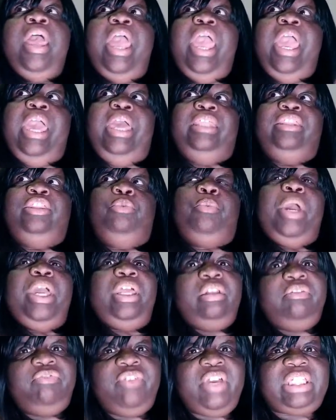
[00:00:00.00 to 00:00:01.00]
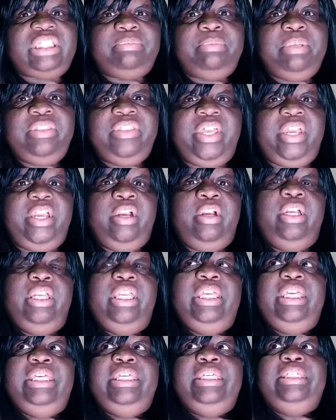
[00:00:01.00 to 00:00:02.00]
And the way it affects me there
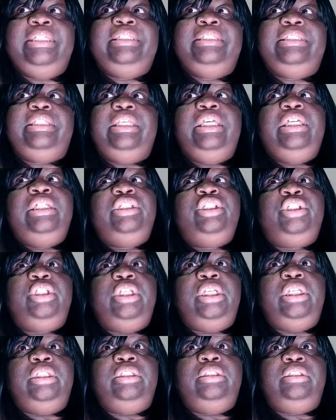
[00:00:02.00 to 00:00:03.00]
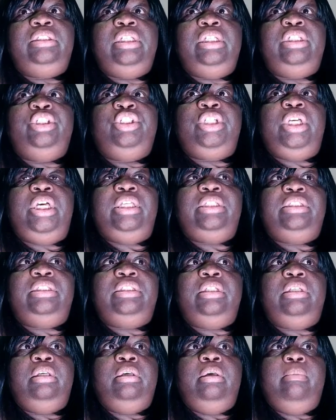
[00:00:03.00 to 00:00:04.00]
is it
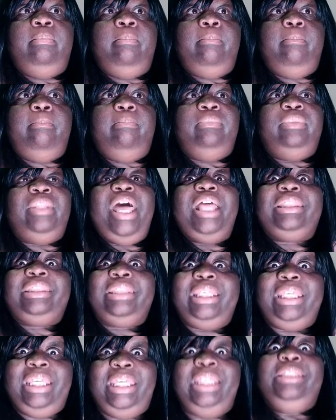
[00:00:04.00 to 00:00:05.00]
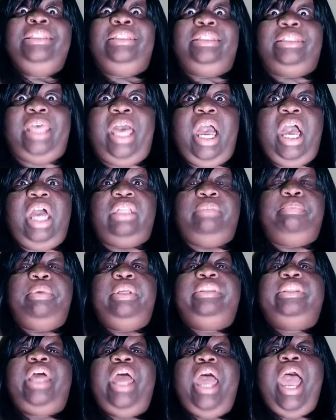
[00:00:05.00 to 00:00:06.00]
just not the inside,
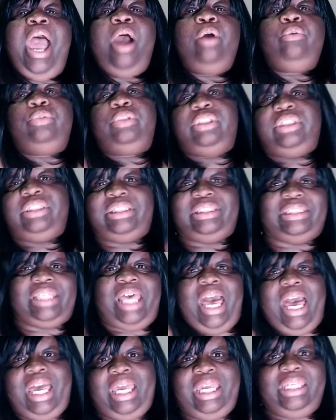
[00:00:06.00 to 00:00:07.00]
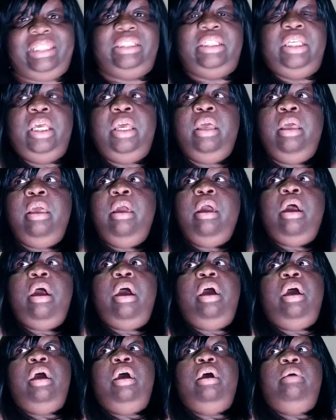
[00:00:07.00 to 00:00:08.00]
but the outside
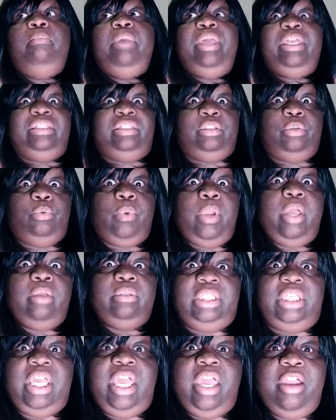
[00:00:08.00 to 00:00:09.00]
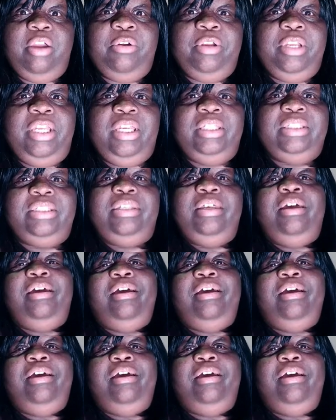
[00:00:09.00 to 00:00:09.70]
and surrounding areas.